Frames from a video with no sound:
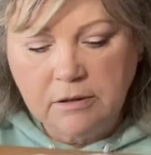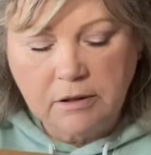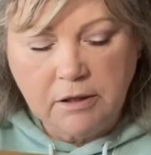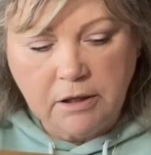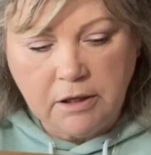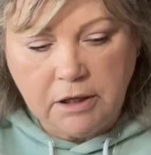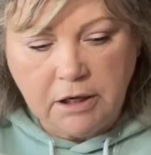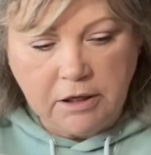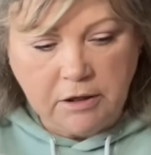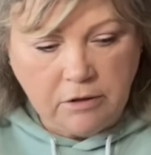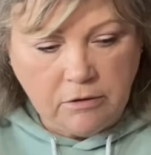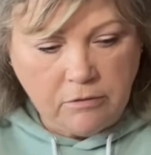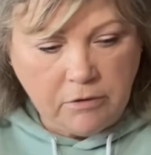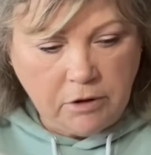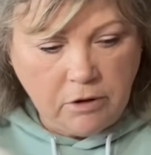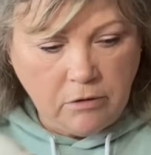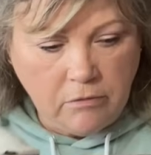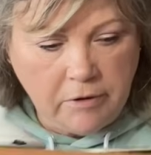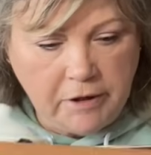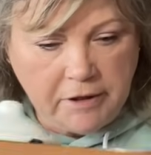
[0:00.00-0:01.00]
and I don't
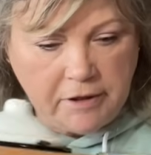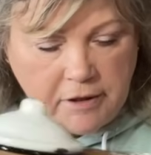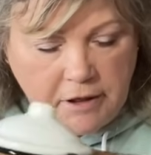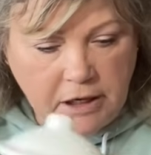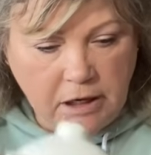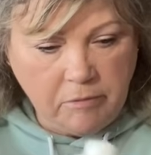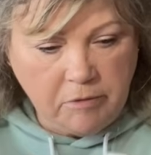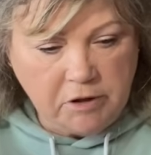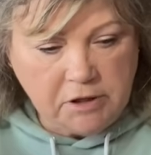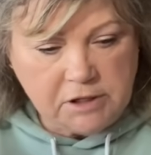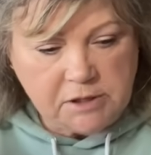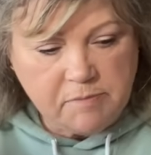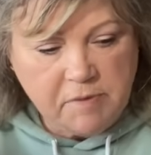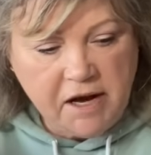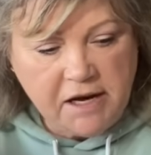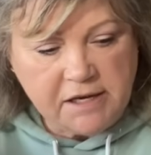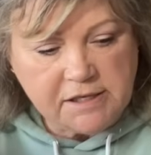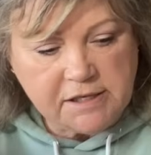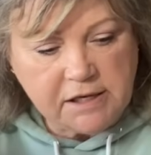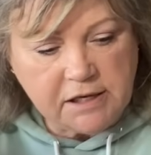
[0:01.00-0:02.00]
know what the name of this
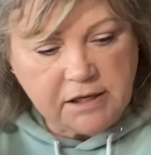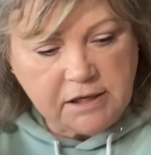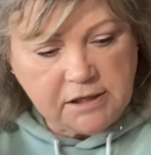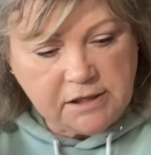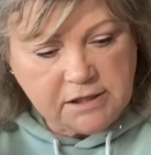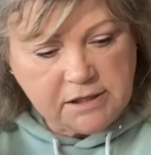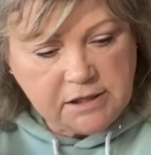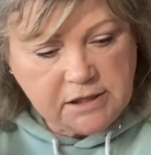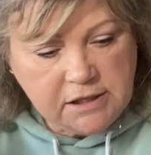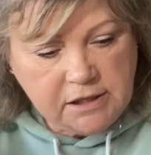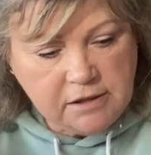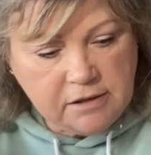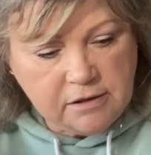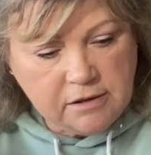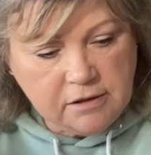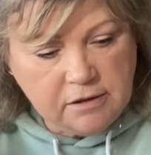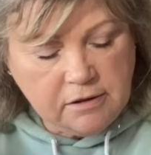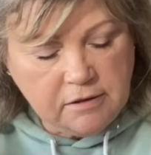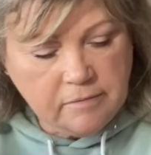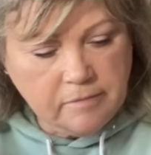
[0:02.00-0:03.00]
basket is
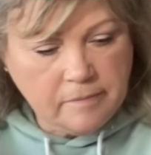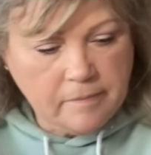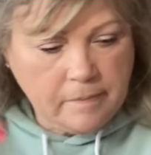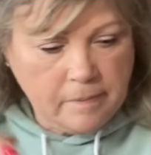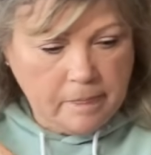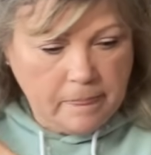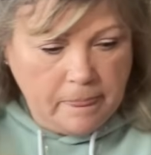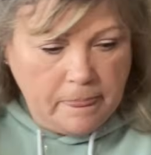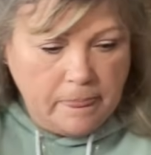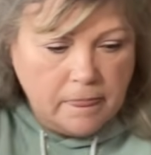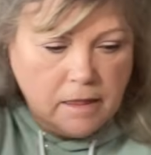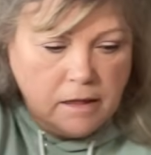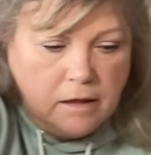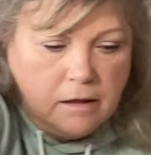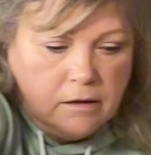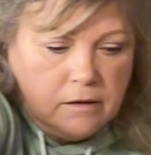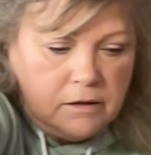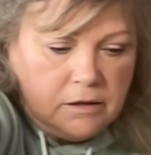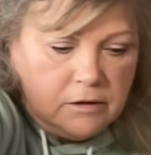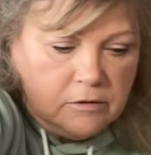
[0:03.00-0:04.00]
either.
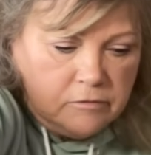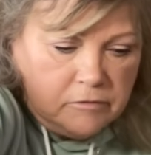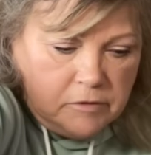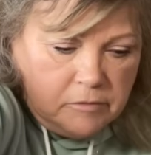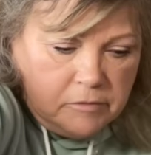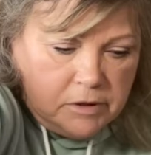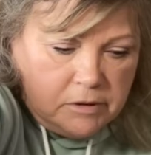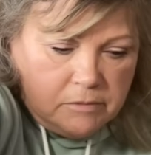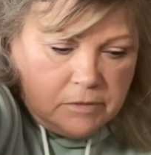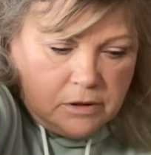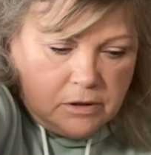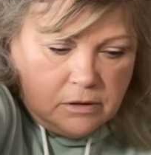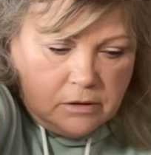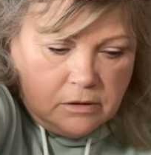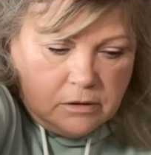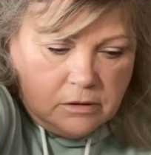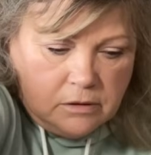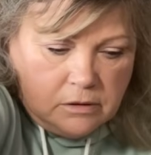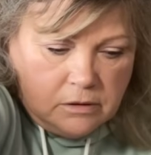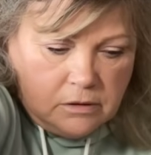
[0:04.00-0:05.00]
I don't remember.
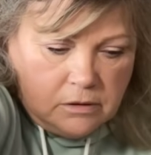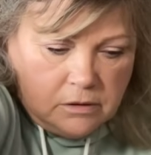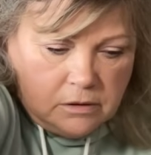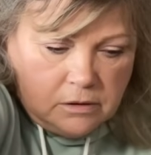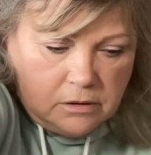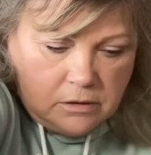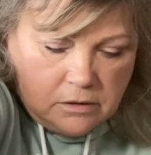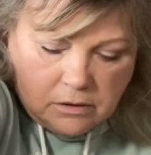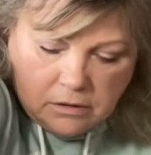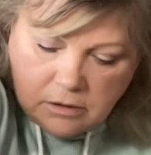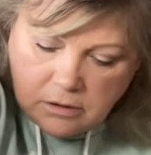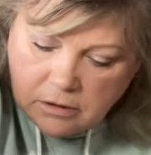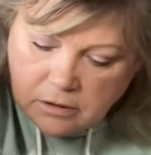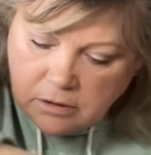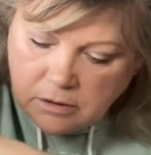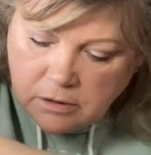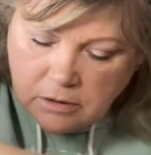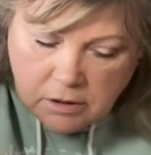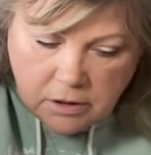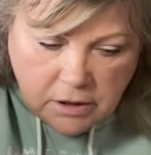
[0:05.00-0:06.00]

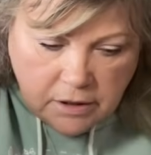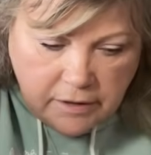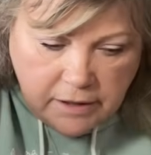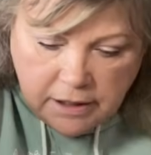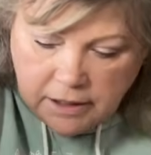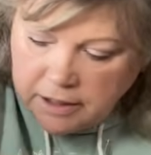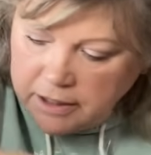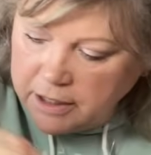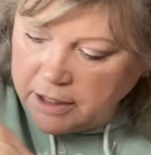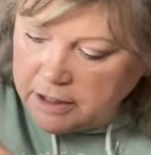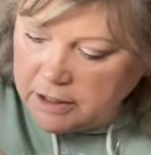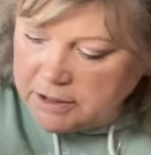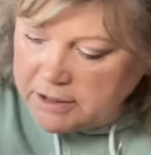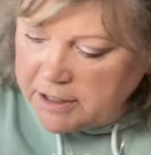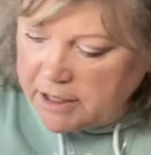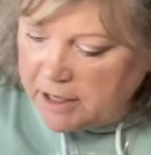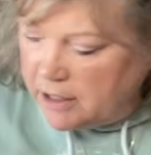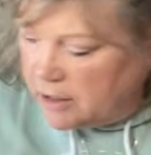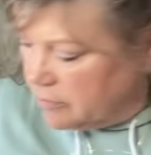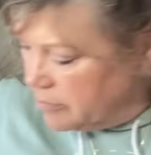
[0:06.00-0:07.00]
I think it had a
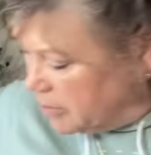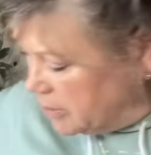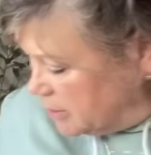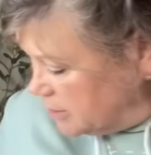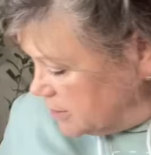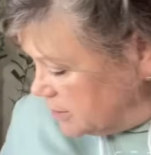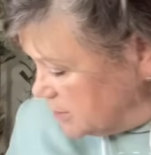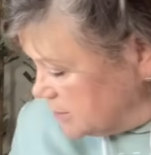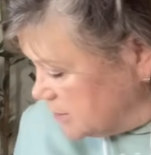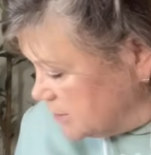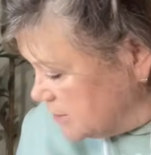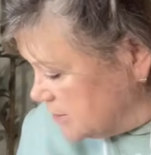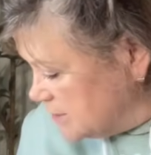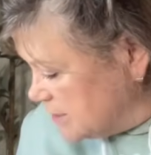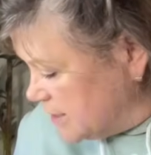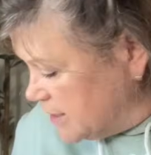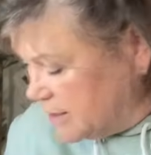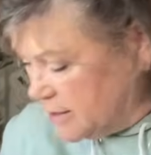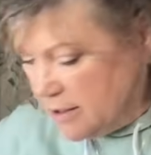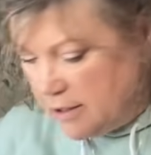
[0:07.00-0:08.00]
tag, but it didn't
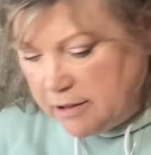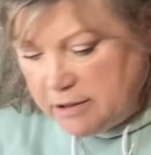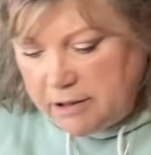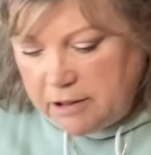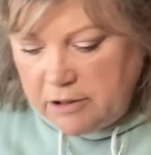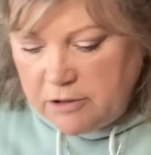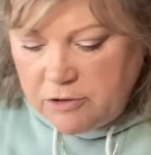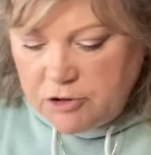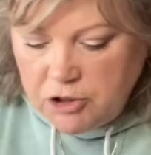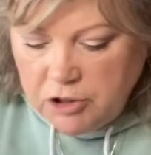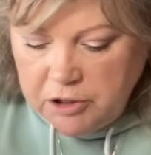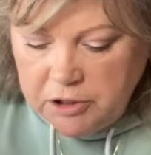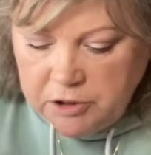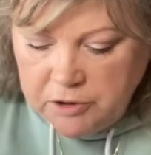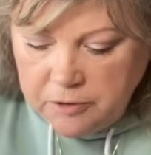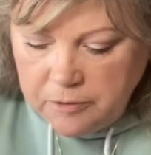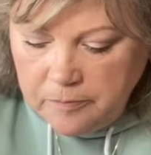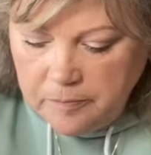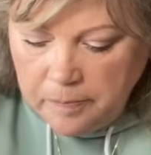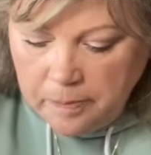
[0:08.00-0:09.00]
say like they usually
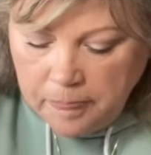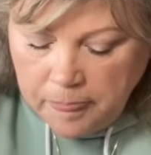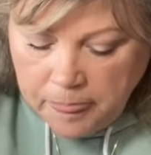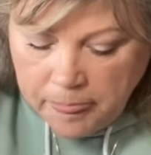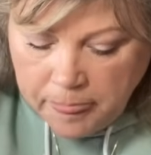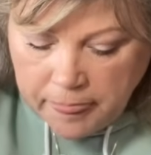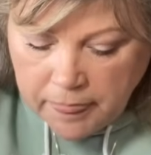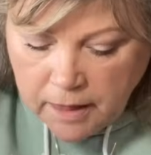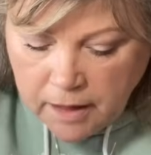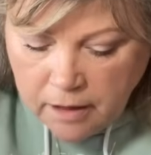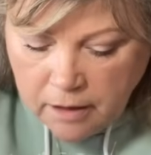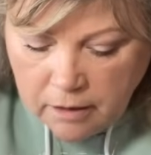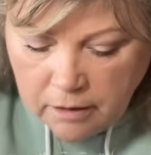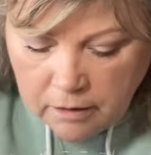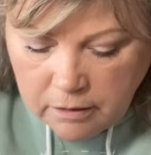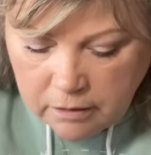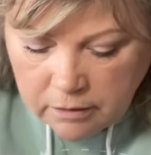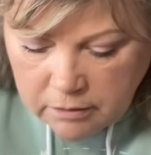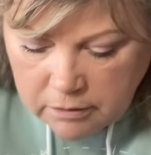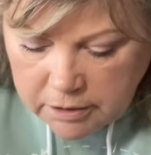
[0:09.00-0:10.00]
do.
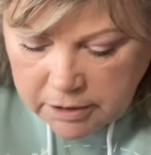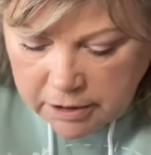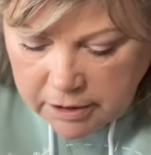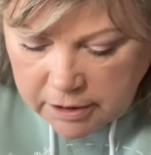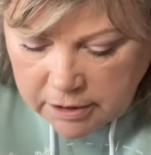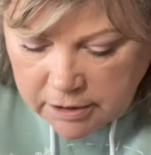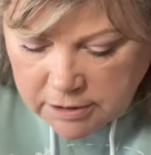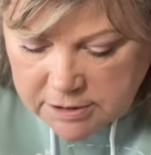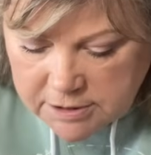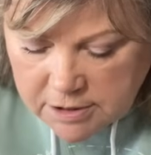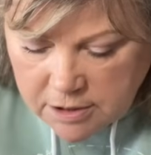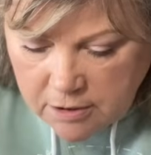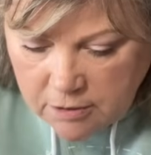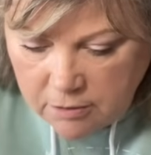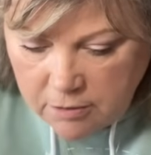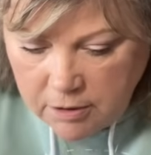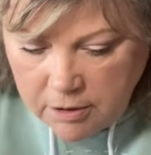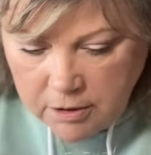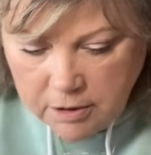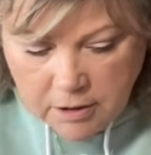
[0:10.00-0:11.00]
Okay,
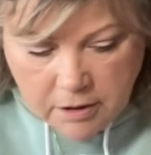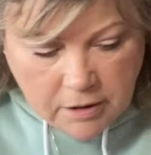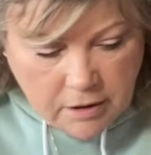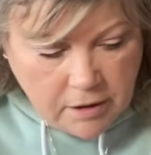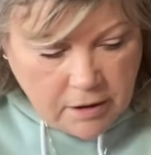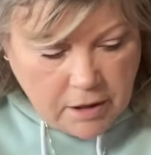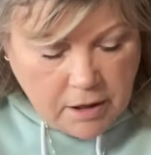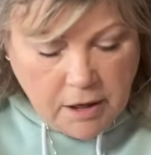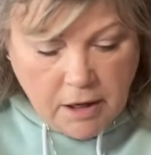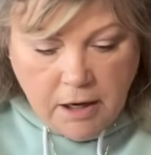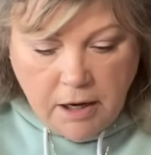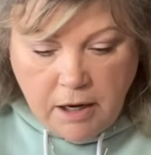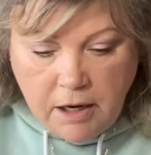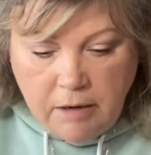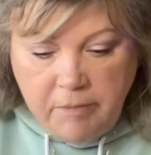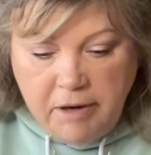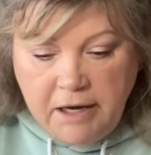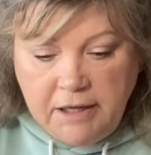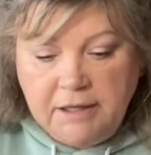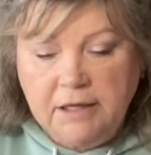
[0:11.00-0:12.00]
so I
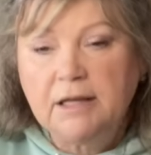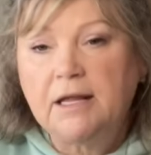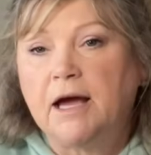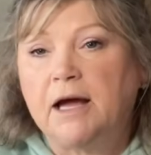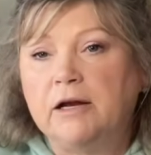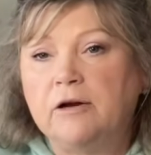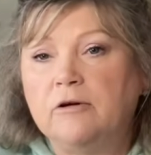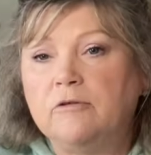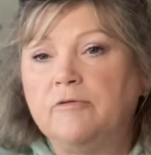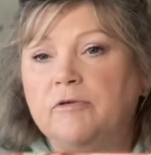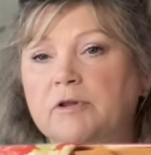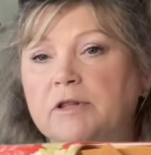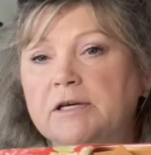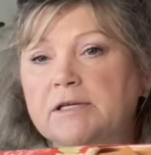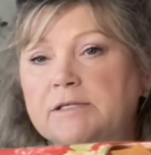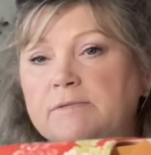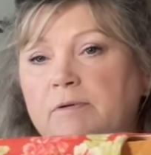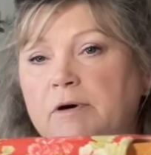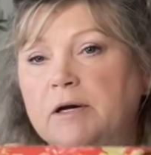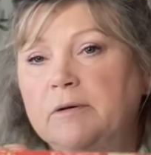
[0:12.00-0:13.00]
made the liner for
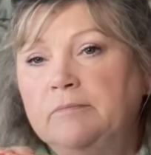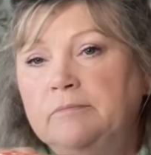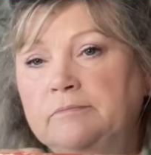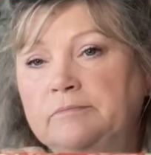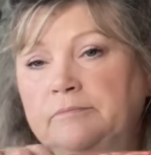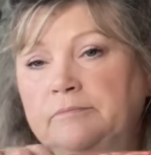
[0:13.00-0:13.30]
this one,